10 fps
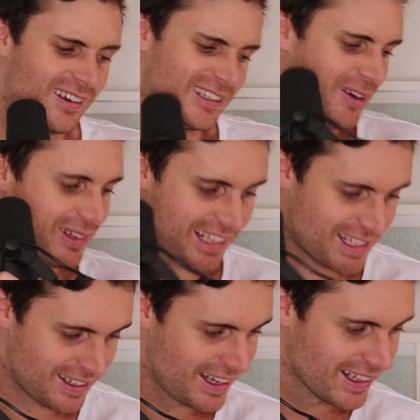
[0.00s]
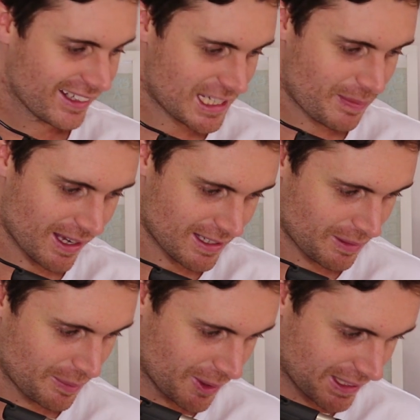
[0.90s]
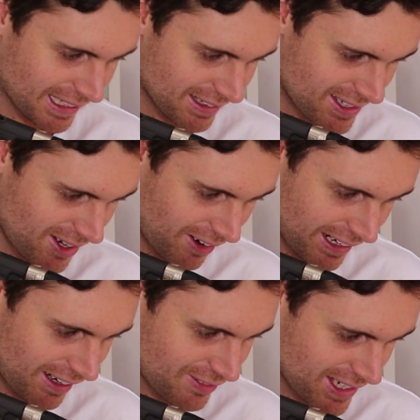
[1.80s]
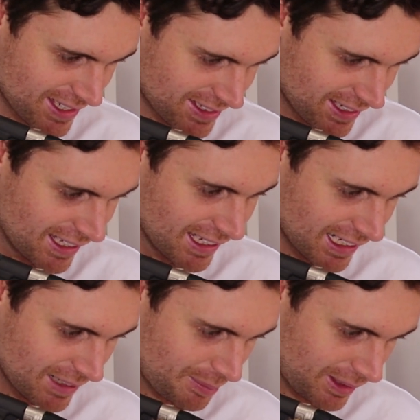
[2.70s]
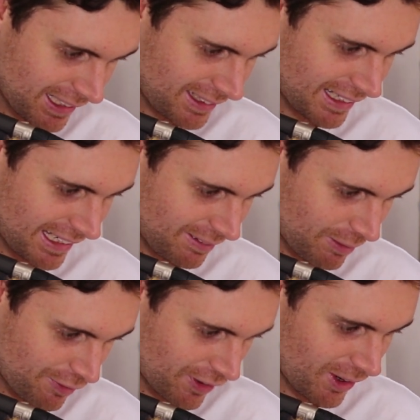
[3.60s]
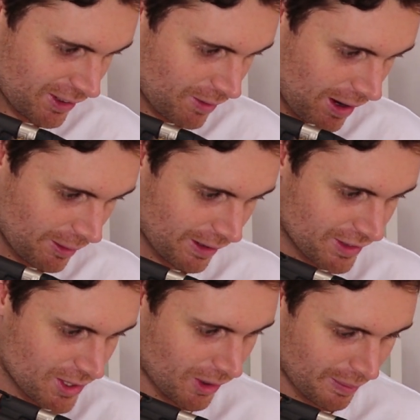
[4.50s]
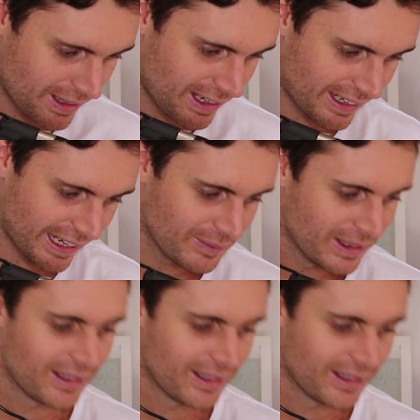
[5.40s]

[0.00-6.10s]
You know what? Let's spice up the mood again. Sorry, I've just we've forgotten why we're even talking about it. Okay.